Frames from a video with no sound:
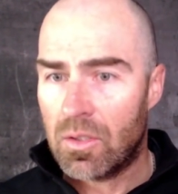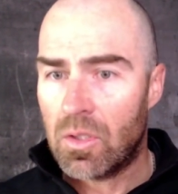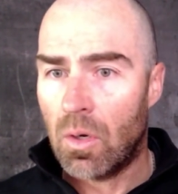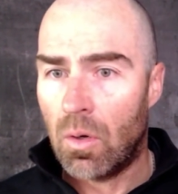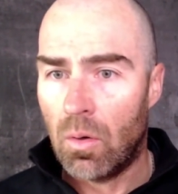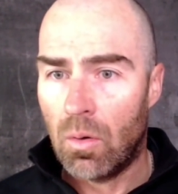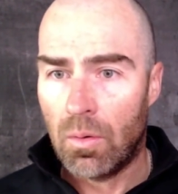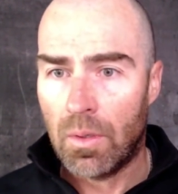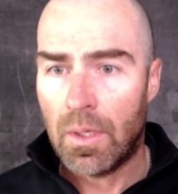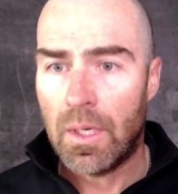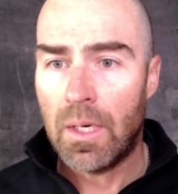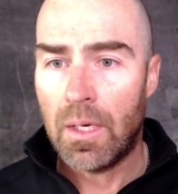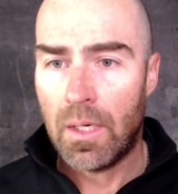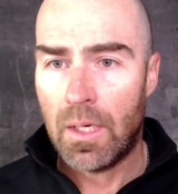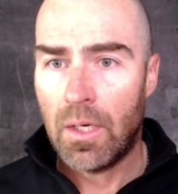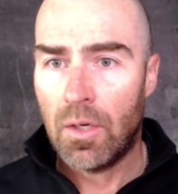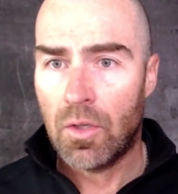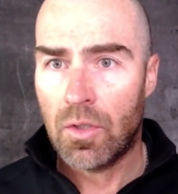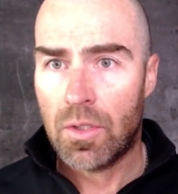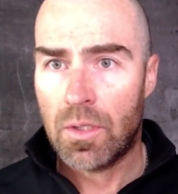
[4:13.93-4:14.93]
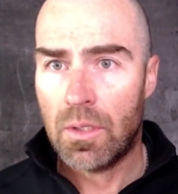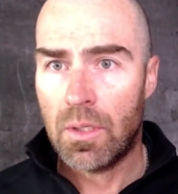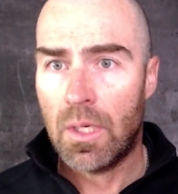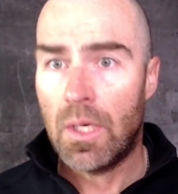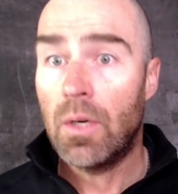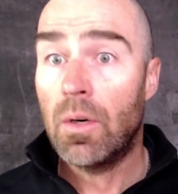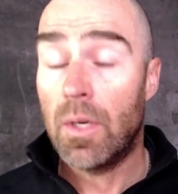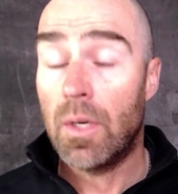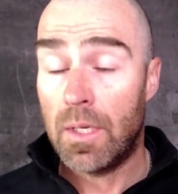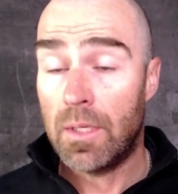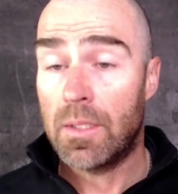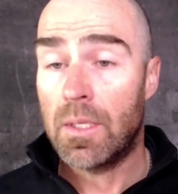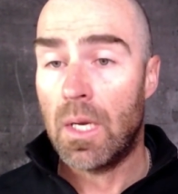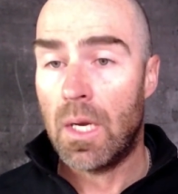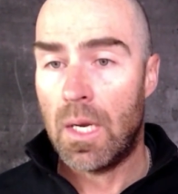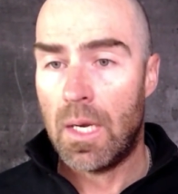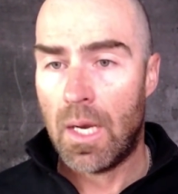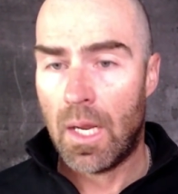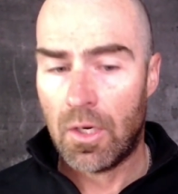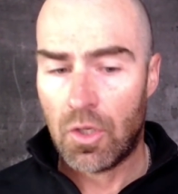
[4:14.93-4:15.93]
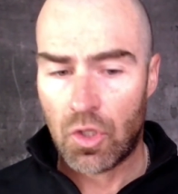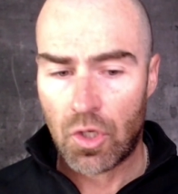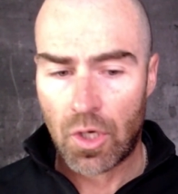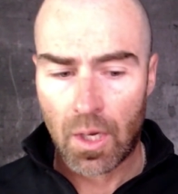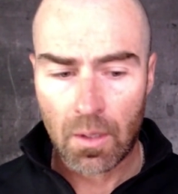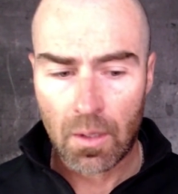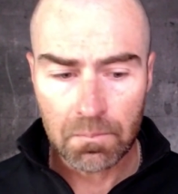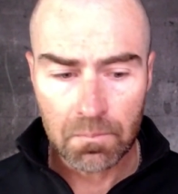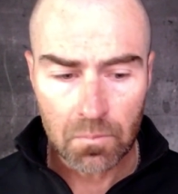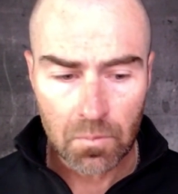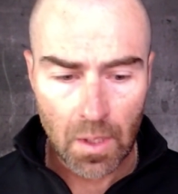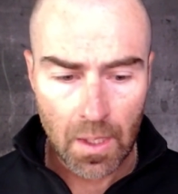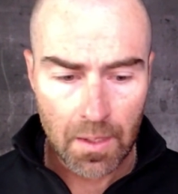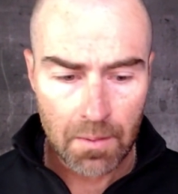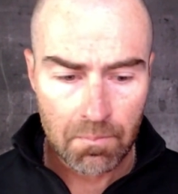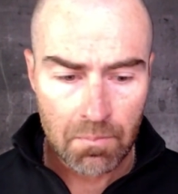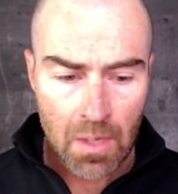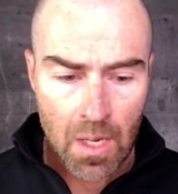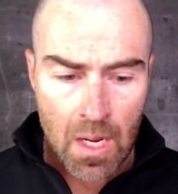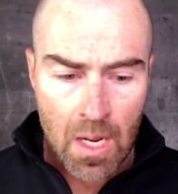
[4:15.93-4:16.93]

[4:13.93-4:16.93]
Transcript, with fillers: So here's, here it is in a nutshell, right?